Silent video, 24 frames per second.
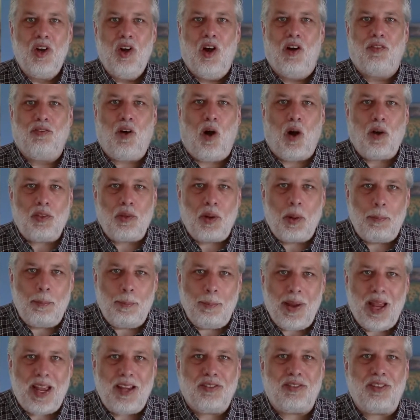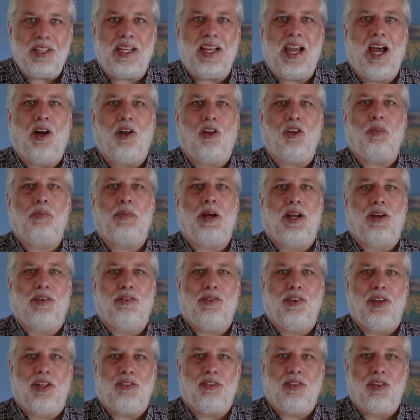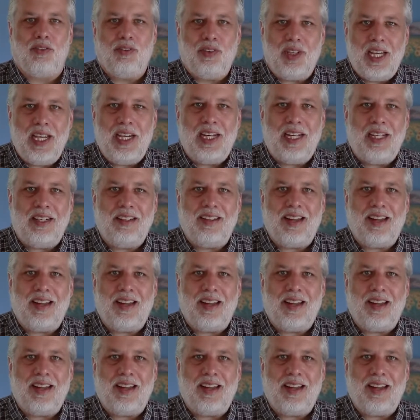of all the amazing health benefits of eating